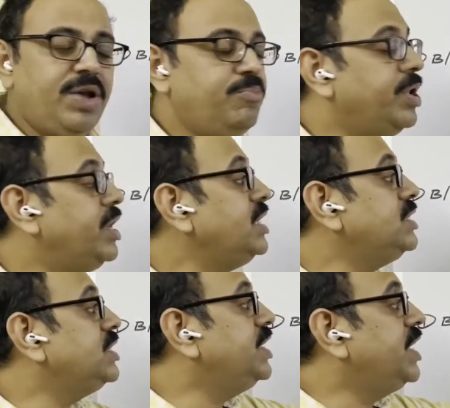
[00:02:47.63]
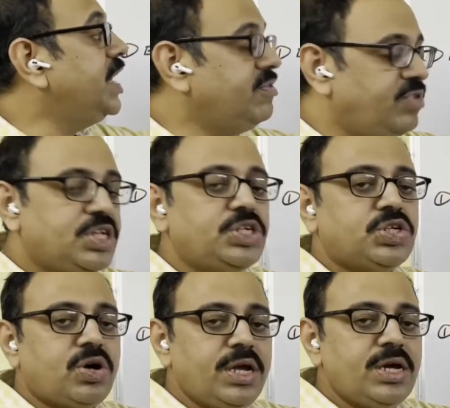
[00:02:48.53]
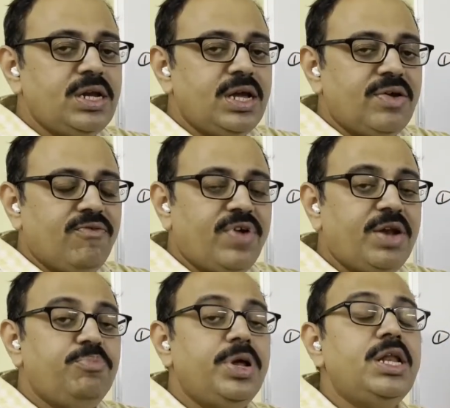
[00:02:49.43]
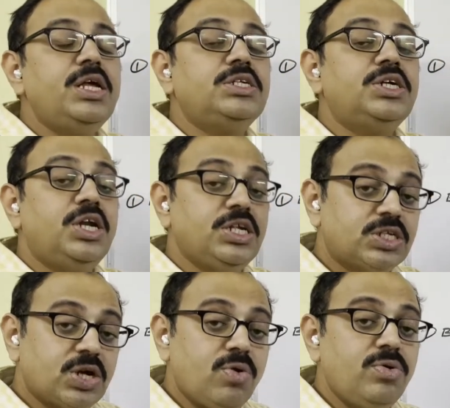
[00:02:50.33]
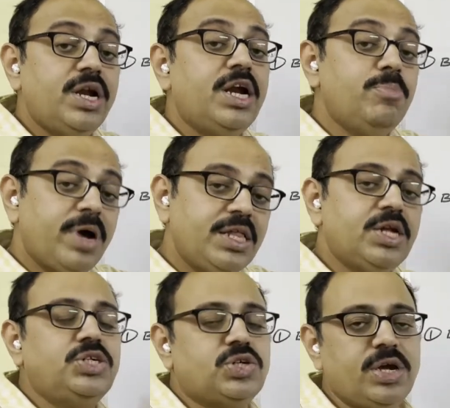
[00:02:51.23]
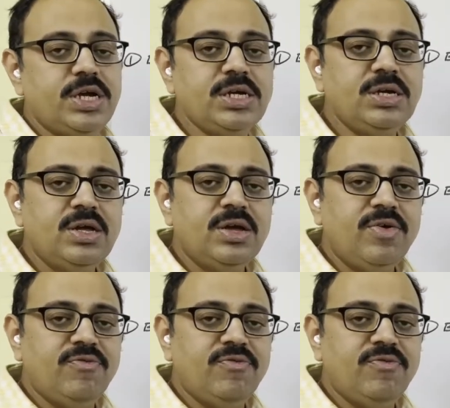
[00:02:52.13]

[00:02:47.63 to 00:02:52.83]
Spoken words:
When bill is retained with the drawer, when bill is discounted by the drawer,